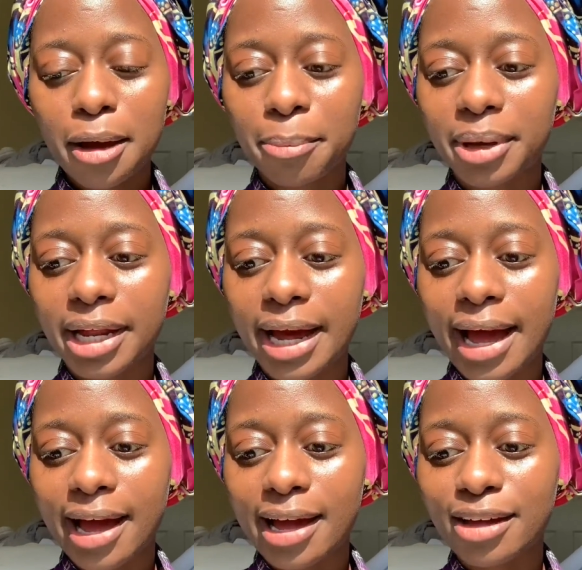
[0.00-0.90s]
But
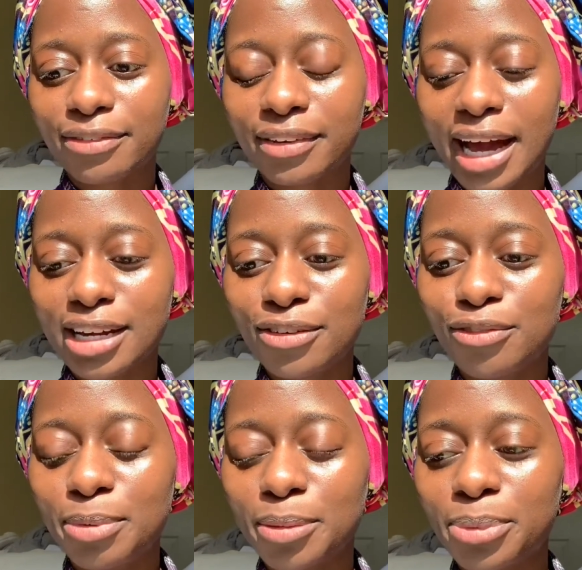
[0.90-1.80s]
I've kind of
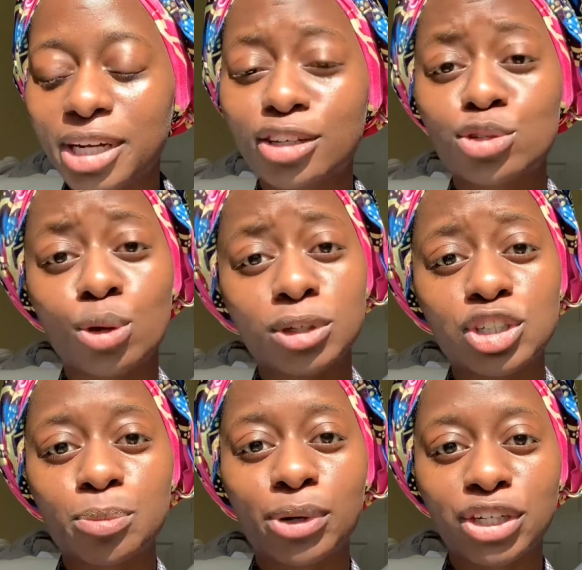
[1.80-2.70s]
been putting so
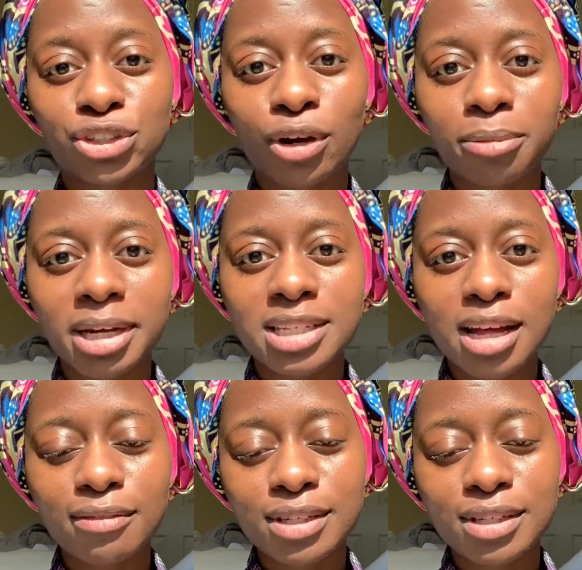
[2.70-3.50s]
much pressure on myself